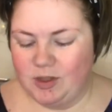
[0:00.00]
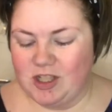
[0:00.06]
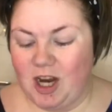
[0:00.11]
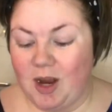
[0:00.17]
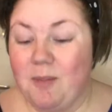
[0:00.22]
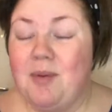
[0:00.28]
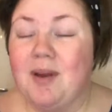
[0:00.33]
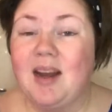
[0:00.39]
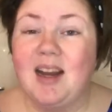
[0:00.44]
which
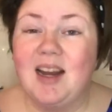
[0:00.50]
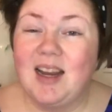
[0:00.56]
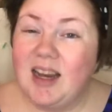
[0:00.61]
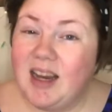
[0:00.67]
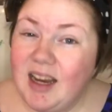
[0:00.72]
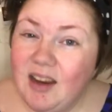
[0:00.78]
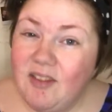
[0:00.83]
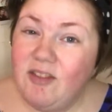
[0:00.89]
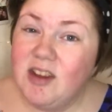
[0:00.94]
I
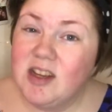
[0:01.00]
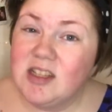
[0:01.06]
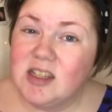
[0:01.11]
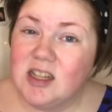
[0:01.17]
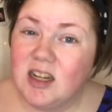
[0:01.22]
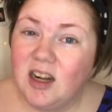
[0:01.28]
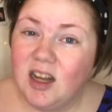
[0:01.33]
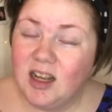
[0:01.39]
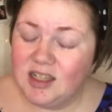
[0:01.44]
believe is
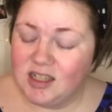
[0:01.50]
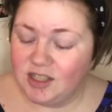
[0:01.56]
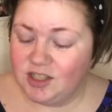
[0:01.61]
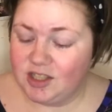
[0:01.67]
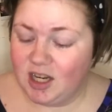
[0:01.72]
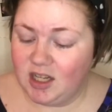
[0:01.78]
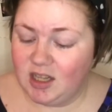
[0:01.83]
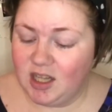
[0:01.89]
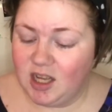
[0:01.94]
the lightest
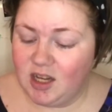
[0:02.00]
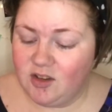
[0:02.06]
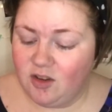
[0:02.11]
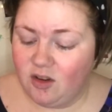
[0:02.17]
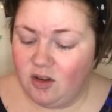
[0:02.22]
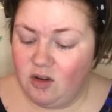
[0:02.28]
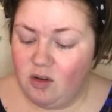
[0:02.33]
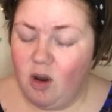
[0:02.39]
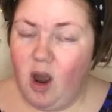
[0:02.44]
shade they
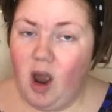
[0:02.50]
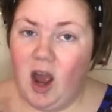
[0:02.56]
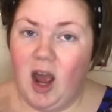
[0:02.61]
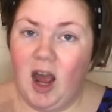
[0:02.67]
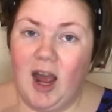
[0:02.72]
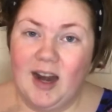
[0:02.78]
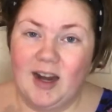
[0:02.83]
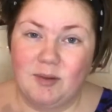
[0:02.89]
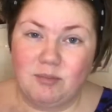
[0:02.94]
do,
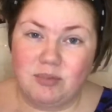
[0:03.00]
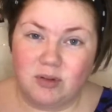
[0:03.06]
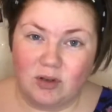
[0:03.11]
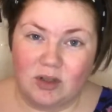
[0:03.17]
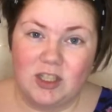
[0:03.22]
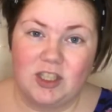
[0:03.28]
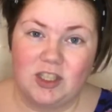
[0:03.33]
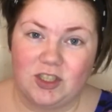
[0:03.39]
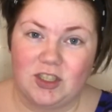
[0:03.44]
and I'm
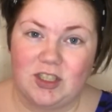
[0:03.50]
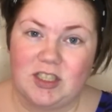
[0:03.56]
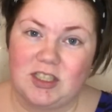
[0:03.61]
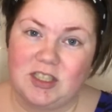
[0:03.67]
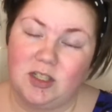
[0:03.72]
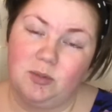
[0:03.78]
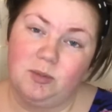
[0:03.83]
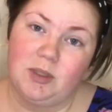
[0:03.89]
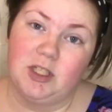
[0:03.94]
pretty sure this
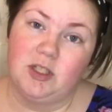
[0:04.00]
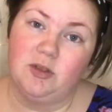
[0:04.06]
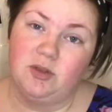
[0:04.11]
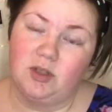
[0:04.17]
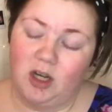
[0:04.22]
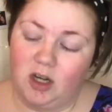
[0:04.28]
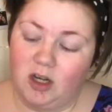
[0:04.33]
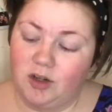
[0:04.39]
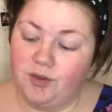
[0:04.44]
is going to be too
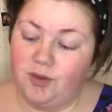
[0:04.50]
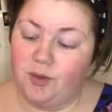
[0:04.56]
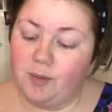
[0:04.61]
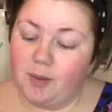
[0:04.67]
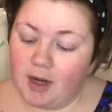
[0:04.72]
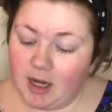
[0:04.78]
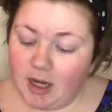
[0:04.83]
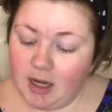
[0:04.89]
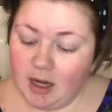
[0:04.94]
dark for
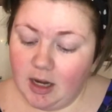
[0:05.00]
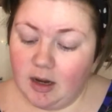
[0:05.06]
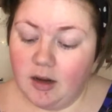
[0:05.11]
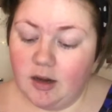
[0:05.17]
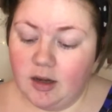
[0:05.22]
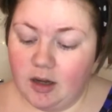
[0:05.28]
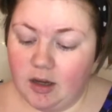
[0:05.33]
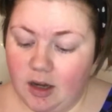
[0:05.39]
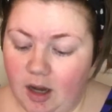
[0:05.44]
me.
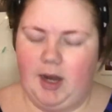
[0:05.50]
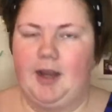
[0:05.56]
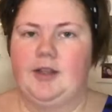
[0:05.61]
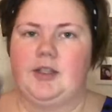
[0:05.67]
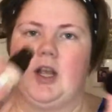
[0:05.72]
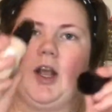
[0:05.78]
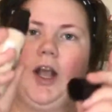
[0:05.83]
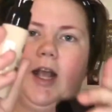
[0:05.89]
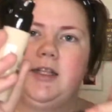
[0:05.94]
Okay,
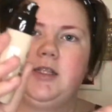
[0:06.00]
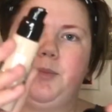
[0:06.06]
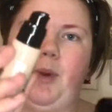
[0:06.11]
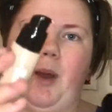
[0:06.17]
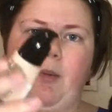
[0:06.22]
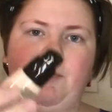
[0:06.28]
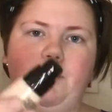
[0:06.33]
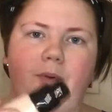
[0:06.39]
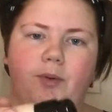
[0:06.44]
so it has a
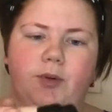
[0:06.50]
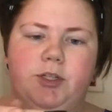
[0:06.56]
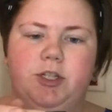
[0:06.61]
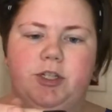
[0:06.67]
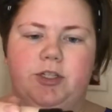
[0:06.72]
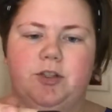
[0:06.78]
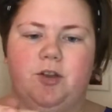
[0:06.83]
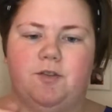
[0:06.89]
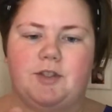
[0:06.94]
pump, which
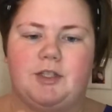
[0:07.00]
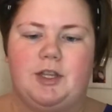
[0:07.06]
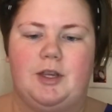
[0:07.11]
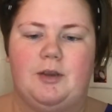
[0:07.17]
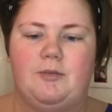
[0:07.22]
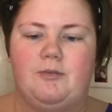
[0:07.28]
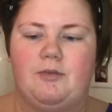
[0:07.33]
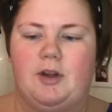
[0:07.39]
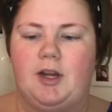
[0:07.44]
is
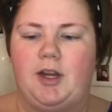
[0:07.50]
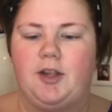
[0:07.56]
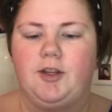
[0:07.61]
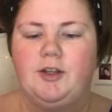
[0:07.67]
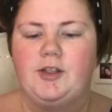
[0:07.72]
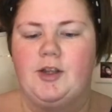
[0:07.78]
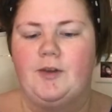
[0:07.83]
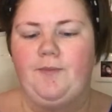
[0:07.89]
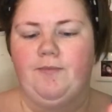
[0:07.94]
obviously really
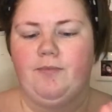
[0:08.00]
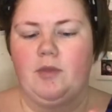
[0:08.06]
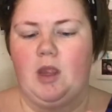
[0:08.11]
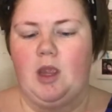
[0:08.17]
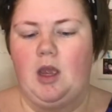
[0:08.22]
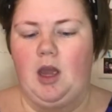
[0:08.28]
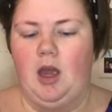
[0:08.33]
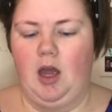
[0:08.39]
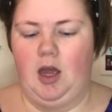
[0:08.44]
good.
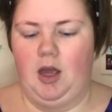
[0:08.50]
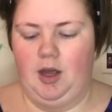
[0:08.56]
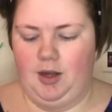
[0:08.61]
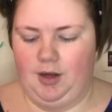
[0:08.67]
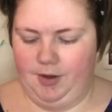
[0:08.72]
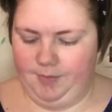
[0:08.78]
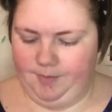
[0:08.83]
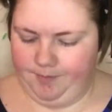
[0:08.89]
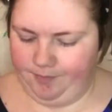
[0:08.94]

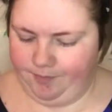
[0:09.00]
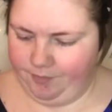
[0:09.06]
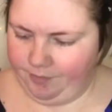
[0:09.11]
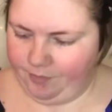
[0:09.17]
I'm